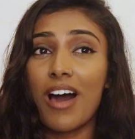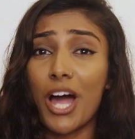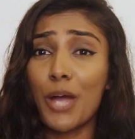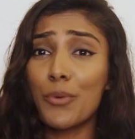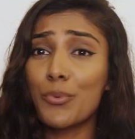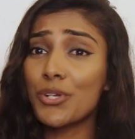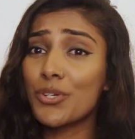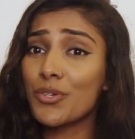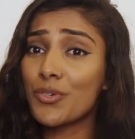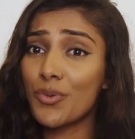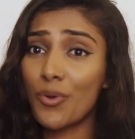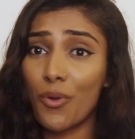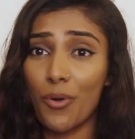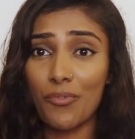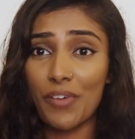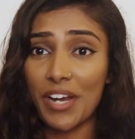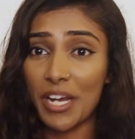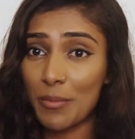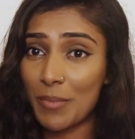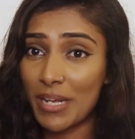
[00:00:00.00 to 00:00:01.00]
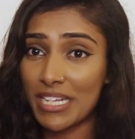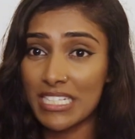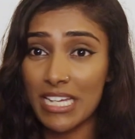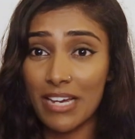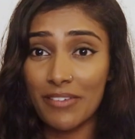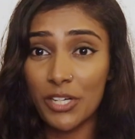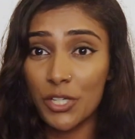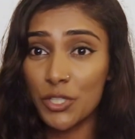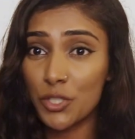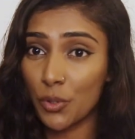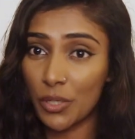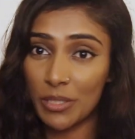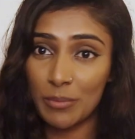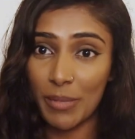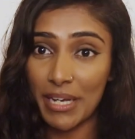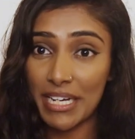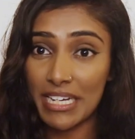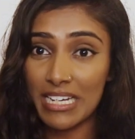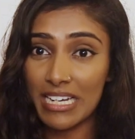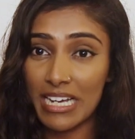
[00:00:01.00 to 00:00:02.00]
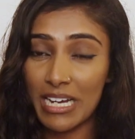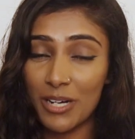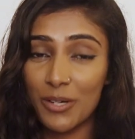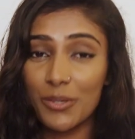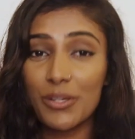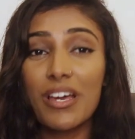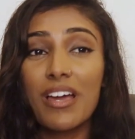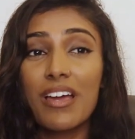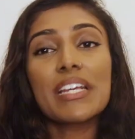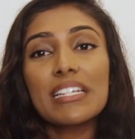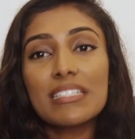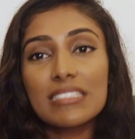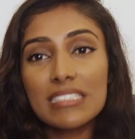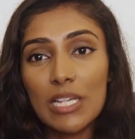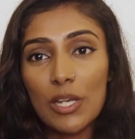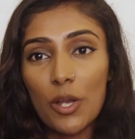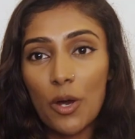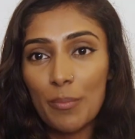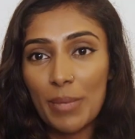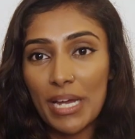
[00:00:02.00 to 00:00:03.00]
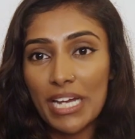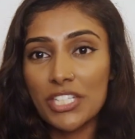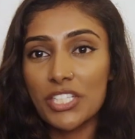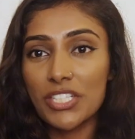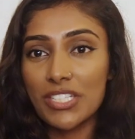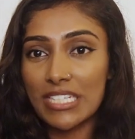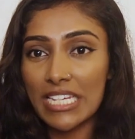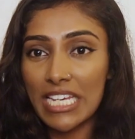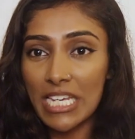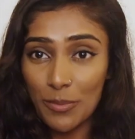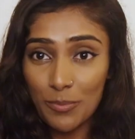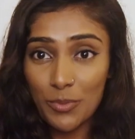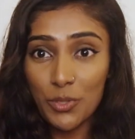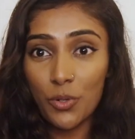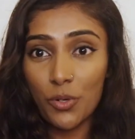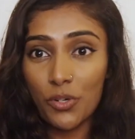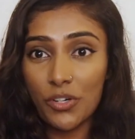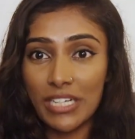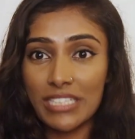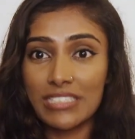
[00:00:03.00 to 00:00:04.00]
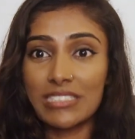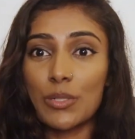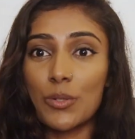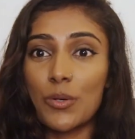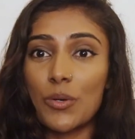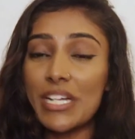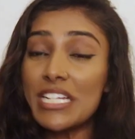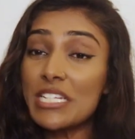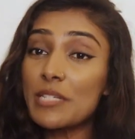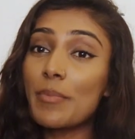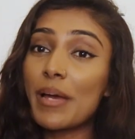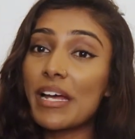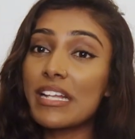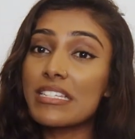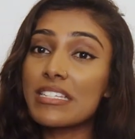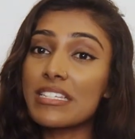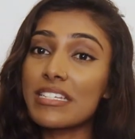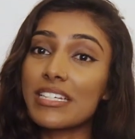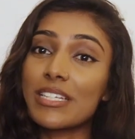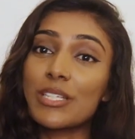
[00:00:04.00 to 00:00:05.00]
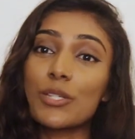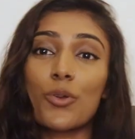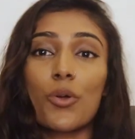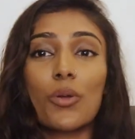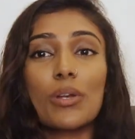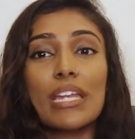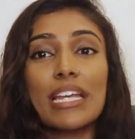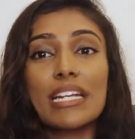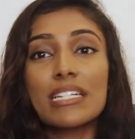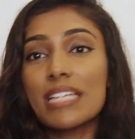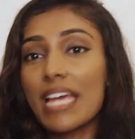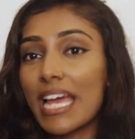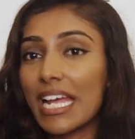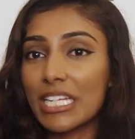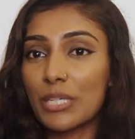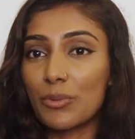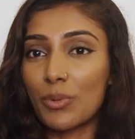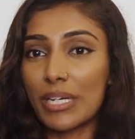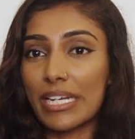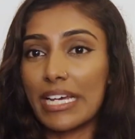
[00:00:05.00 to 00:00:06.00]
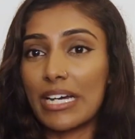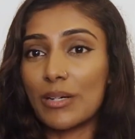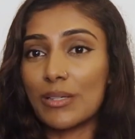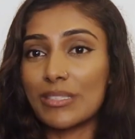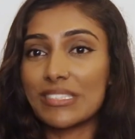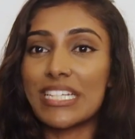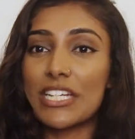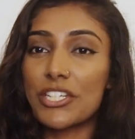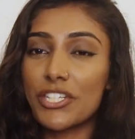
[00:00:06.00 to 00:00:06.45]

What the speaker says: I would not recommend having a joint bank account. I think it's a lot better just to keep your credit score independent, not linked to anyone else.